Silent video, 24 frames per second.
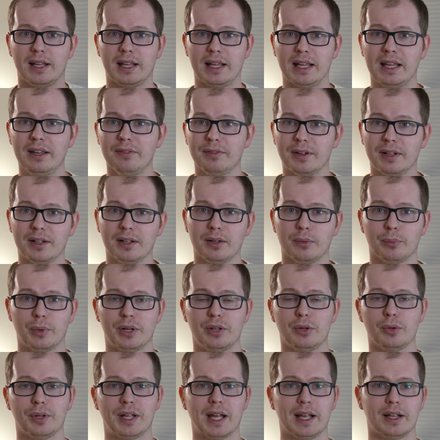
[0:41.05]
even when
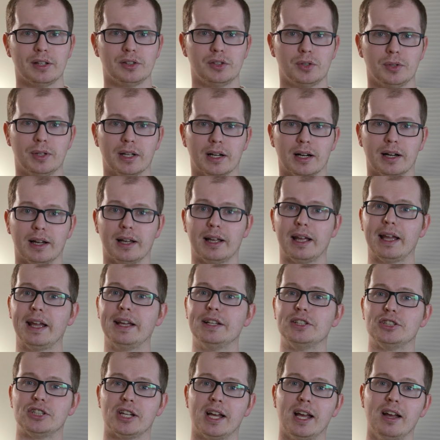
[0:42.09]
you get into the
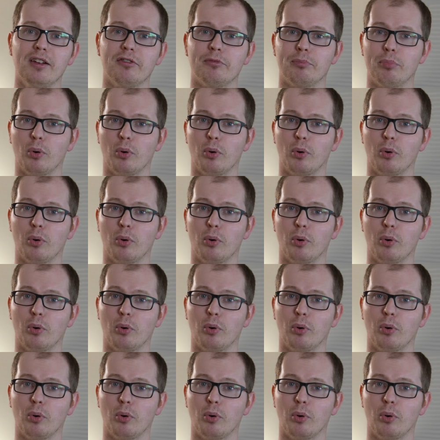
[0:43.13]
HF